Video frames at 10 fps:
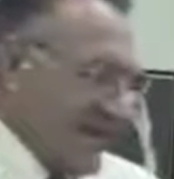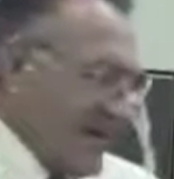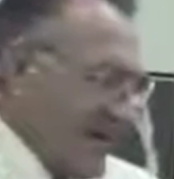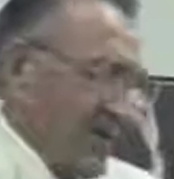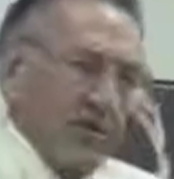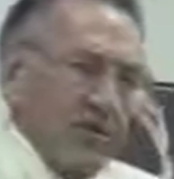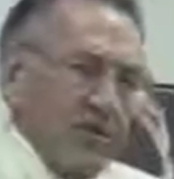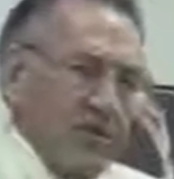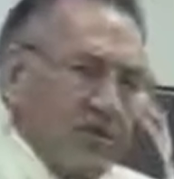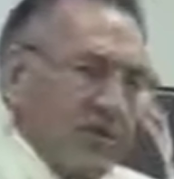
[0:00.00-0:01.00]
You're,
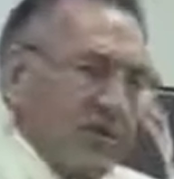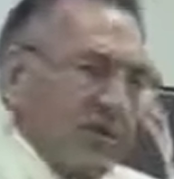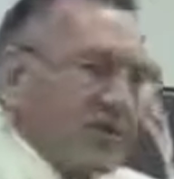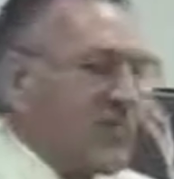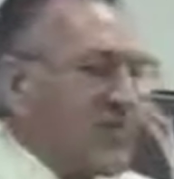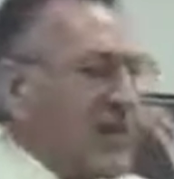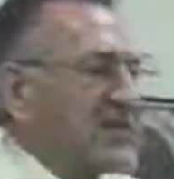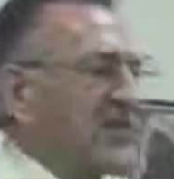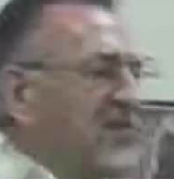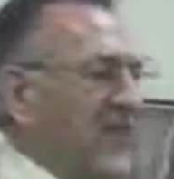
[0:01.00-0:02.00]
you're, you're to the
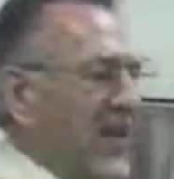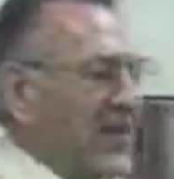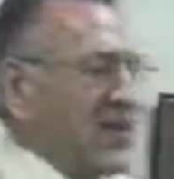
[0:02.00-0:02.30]
place of faith.